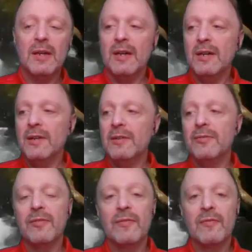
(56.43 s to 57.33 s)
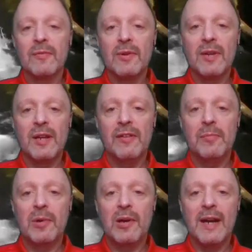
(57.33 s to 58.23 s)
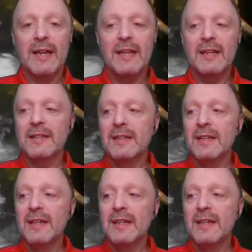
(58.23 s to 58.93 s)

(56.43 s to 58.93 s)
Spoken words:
of, we're going to have bracket